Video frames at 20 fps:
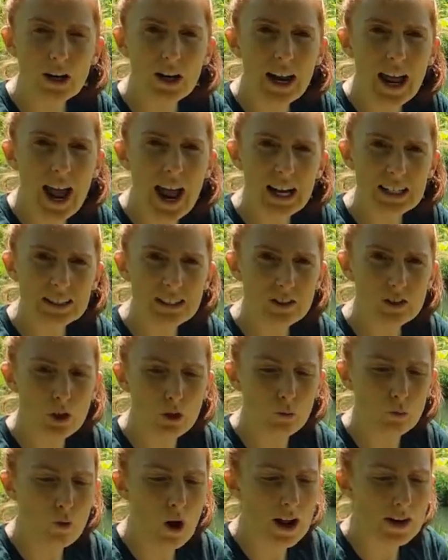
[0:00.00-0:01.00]
It acts as a
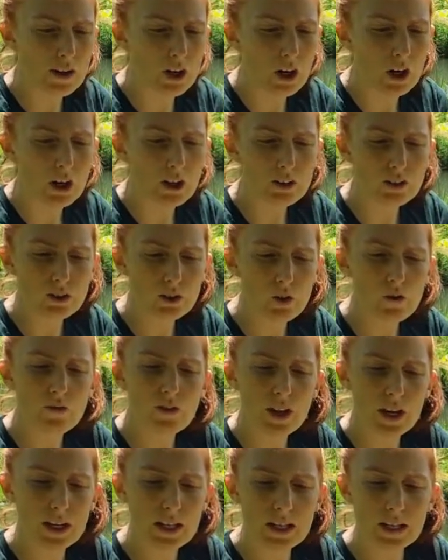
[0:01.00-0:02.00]
rudder. So if
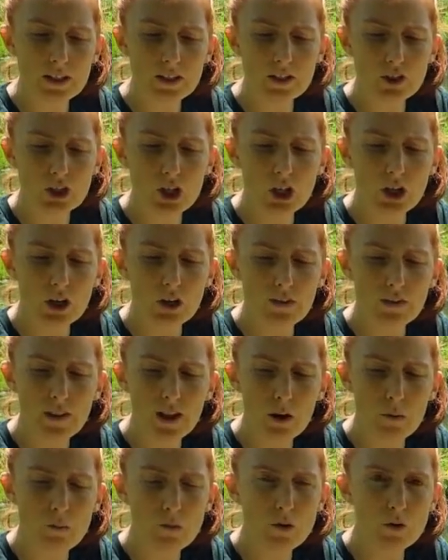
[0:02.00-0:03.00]
they need a turn,
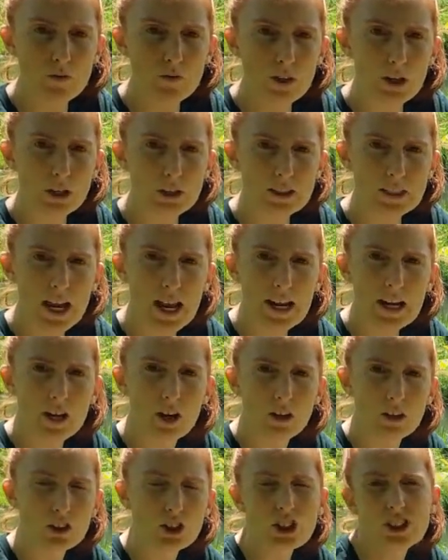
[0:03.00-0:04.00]
they'll move their
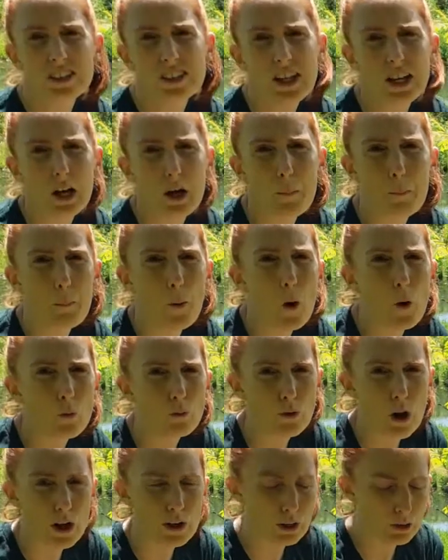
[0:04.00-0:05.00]
tail, just like a boat
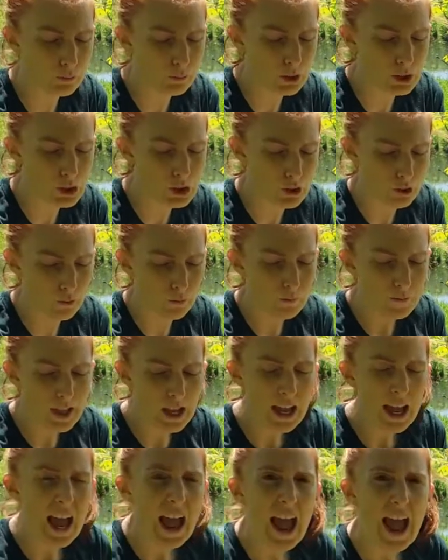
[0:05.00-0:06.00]
rudder would do.
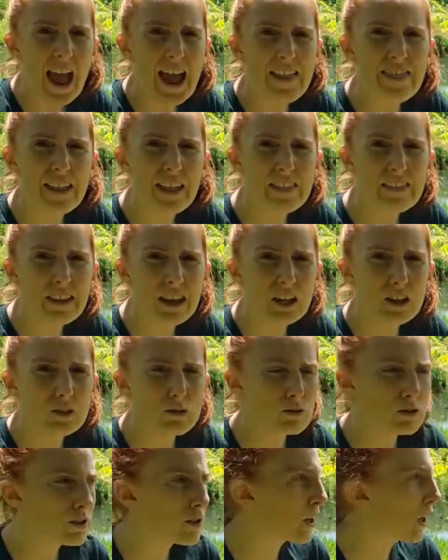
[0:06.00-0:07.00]
And then they
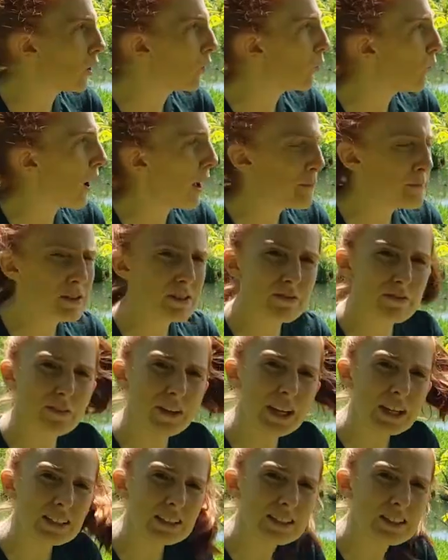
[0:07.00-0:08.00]
use their webbed
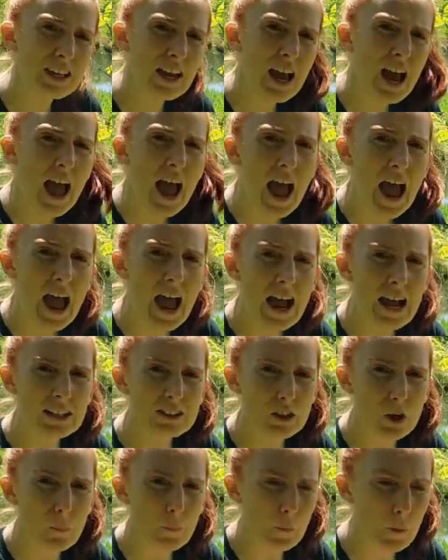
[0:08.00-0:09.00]
feet
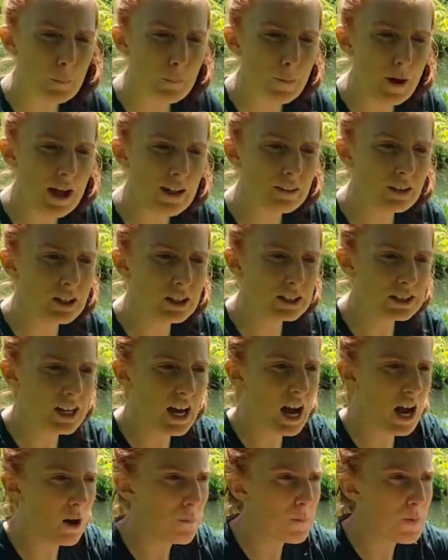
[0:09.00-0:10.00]
as a propeller to
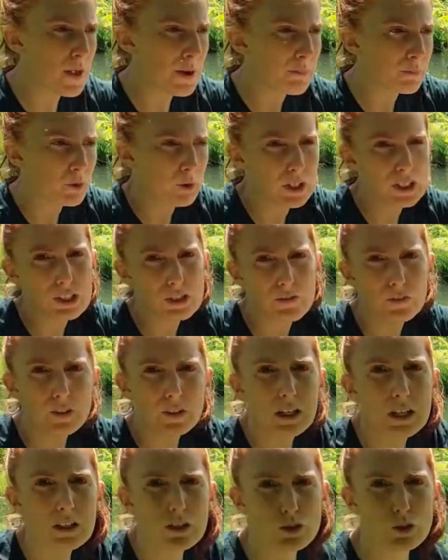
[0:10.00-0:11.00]
help them
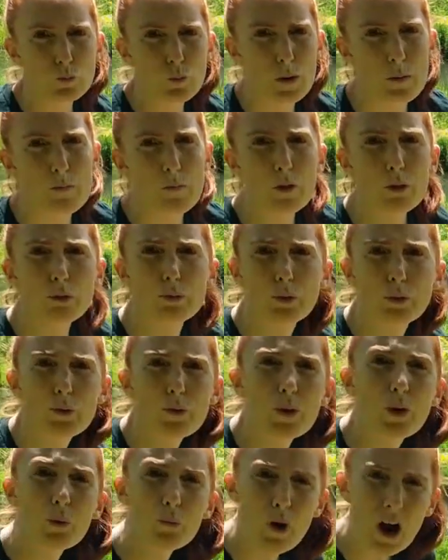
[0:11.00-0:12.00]
gracefully swim through
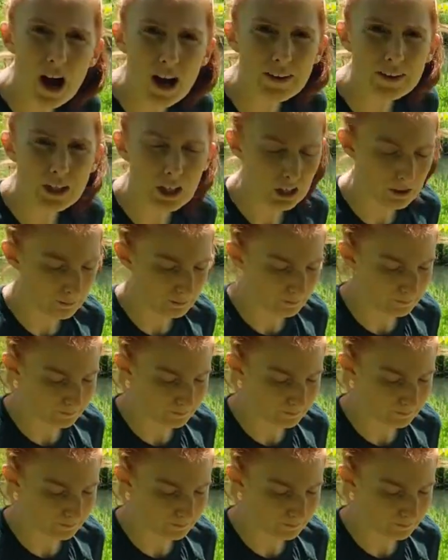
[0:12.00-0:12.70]
the water.